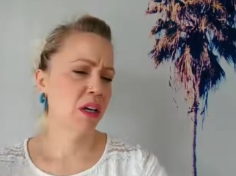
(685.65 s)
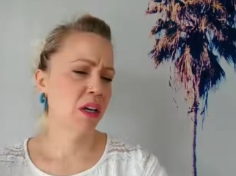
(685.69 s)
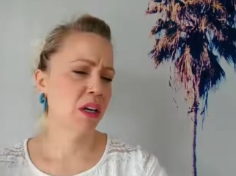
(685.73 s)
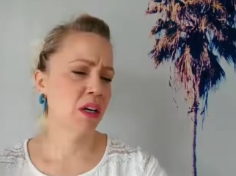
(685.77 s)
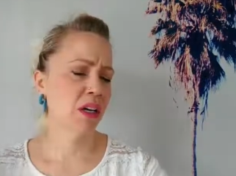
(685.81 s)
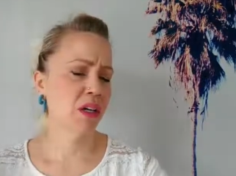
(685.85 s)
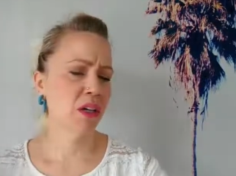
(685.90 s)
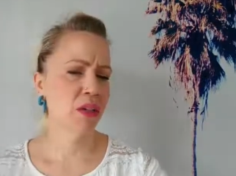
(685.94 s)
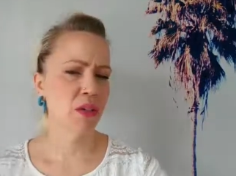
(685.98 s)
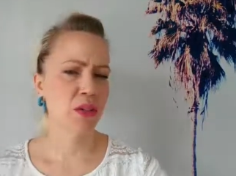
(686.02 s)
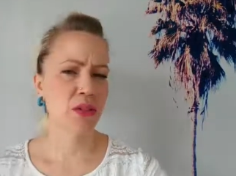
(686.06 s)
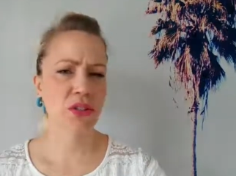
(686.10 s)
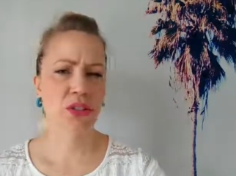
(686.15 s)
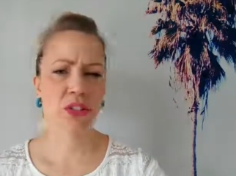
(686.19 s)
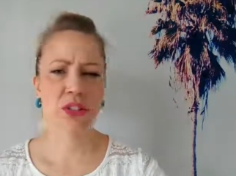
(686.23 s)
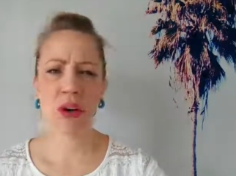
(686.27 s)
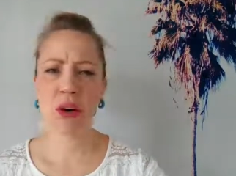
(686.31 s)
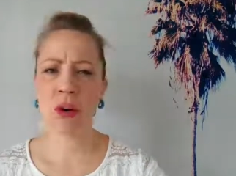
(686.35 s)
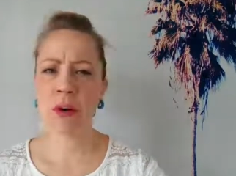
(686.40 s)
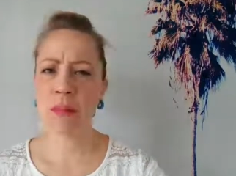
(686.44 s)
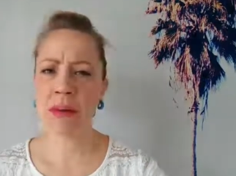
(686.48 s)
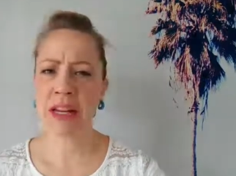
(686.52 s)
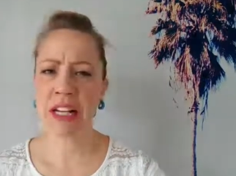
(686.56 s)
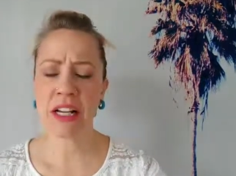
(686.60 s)
oh
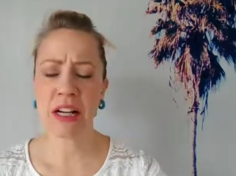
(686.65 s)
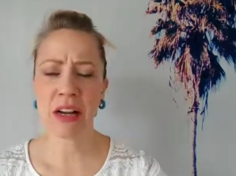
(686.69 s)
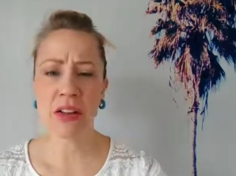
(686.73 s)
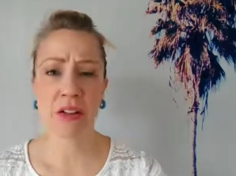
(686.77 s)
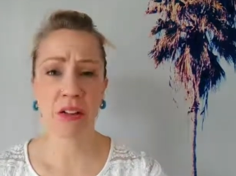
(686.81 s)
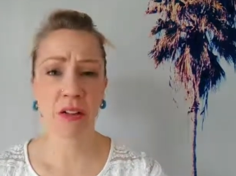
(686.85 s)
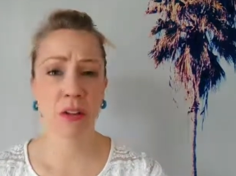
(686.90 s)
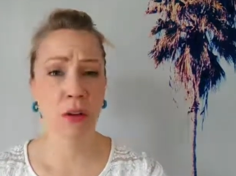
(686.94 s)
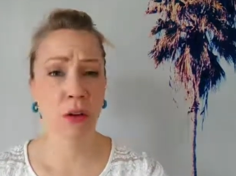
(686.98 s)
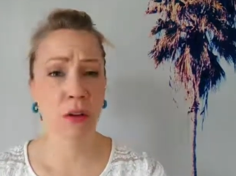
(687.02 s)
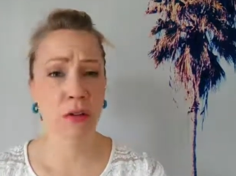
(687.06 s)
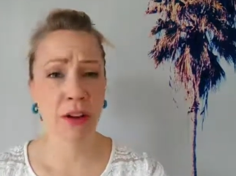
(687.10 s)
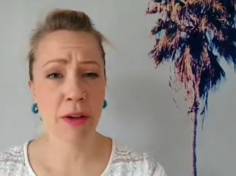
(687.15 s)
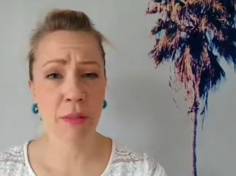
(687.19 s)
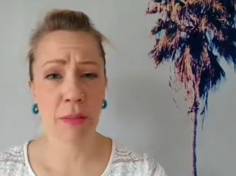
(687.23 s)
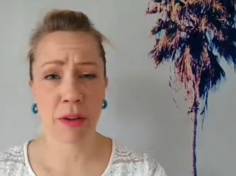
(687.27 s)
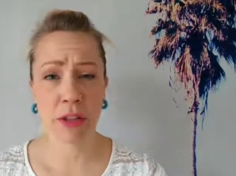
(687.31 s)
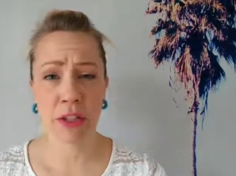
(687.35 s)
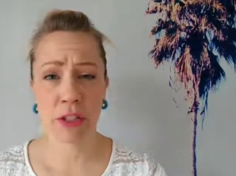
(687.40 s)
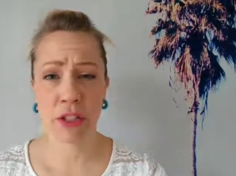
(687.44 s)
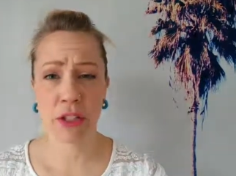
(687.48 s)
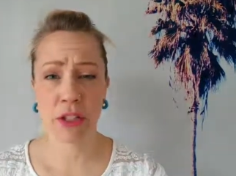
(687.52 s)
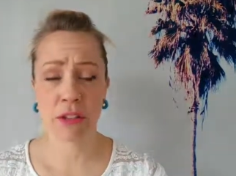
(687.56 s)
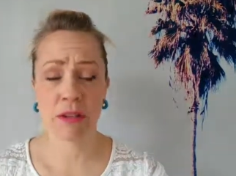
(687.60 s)
so many other low
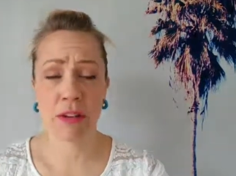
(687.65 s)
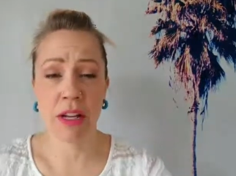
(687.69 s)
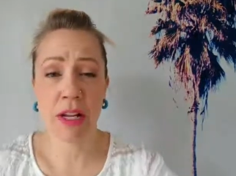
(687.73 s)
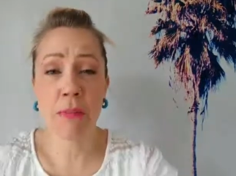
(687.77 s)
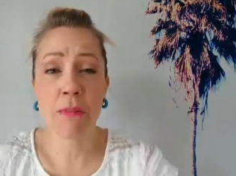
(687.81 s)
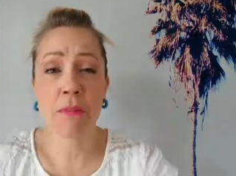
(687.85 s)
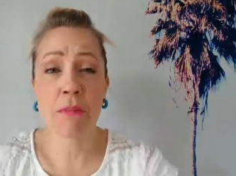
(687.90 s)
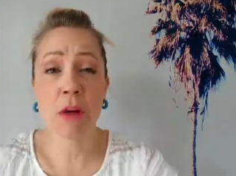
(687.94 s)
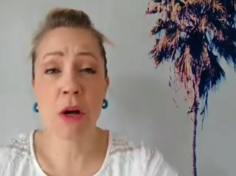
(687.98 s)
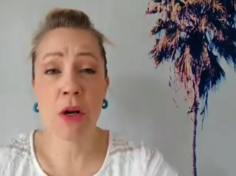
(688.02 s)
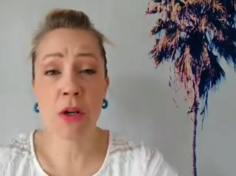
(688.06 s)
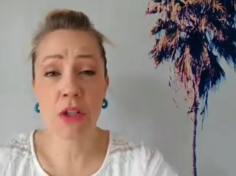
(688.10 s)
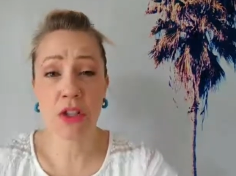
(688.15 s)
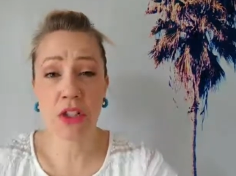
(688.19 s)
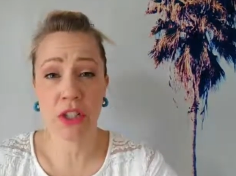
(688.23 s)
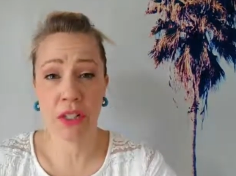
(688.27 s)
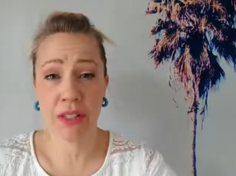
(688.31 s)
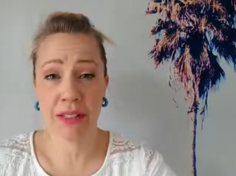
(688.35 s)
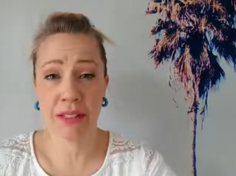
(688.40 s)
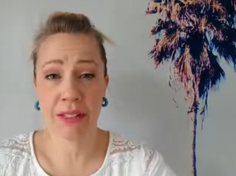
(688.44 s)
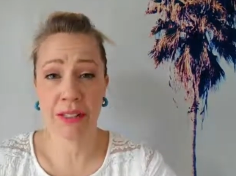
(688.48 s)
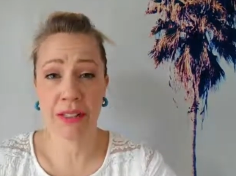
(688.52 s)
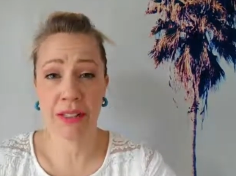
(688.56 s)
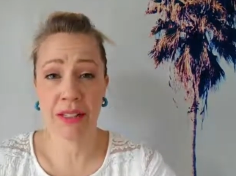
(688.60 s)
vibration
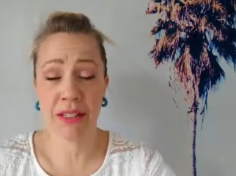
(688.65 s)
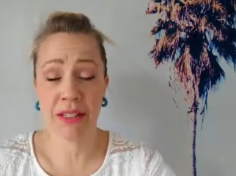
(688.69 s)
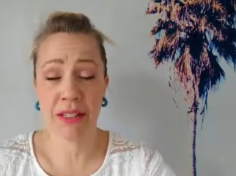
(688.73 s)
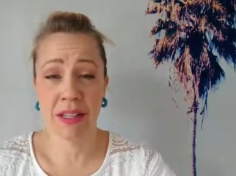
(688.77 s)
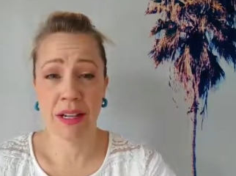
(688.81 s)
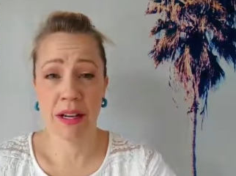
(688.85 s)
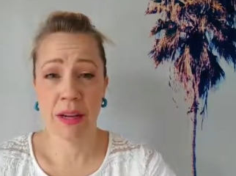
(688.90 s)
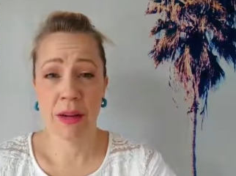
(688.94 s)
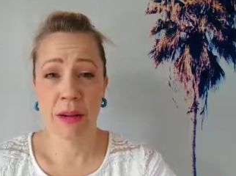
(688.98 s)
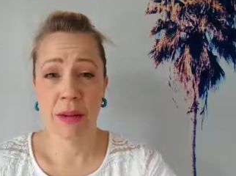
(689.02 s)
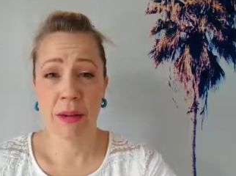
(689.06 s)
emotions